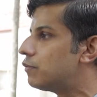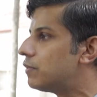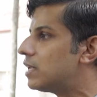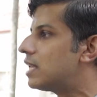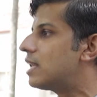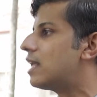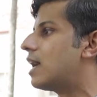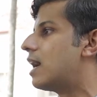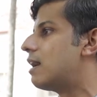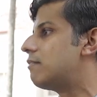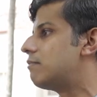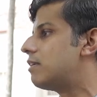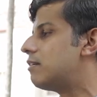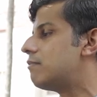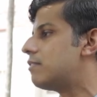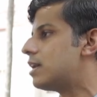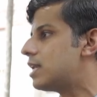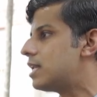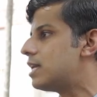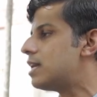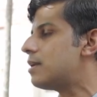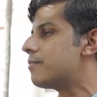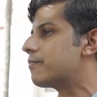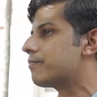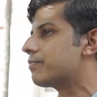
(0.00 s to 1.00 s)
you will have a
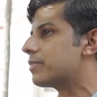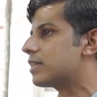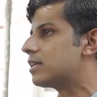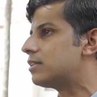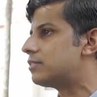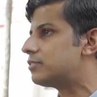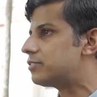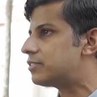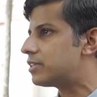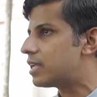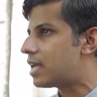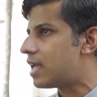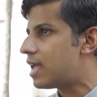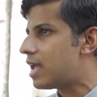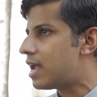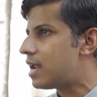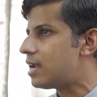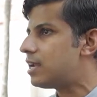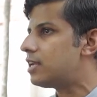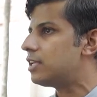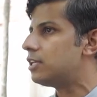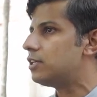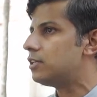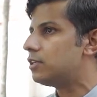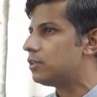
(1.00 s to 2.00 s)
very
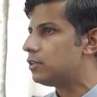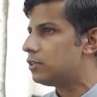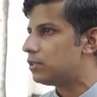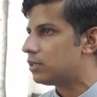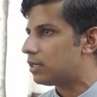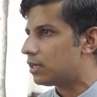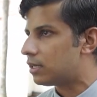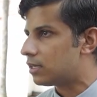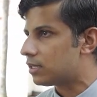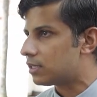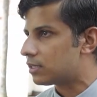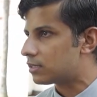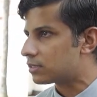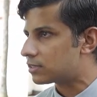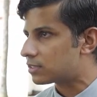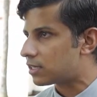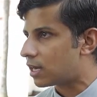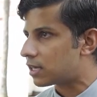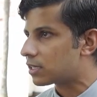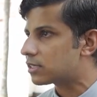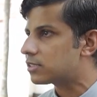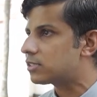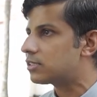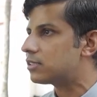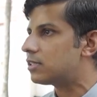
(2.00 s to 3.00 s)
trained uh,
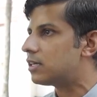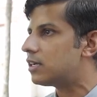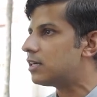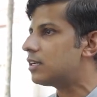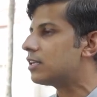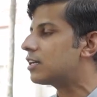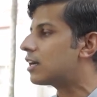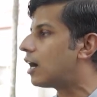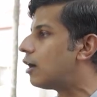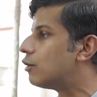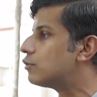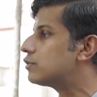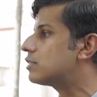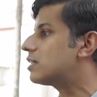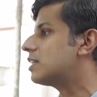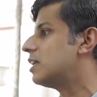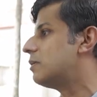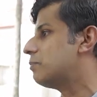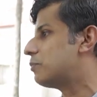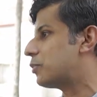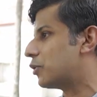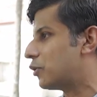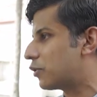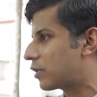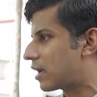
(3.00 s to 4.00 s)
structured
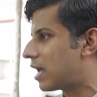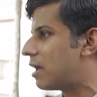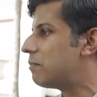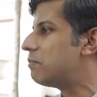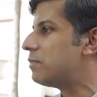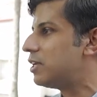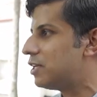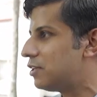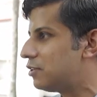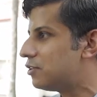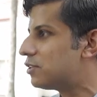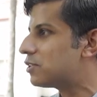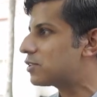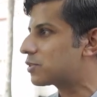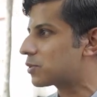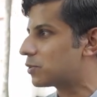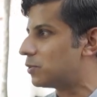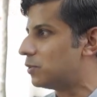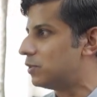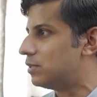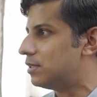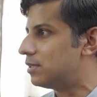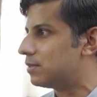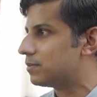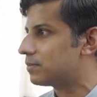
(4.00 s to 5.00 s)
counseling program in your
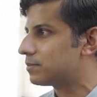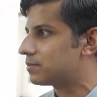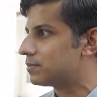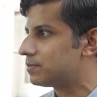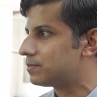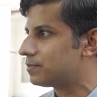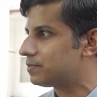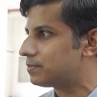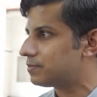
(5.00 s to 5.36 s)
school. Exactly.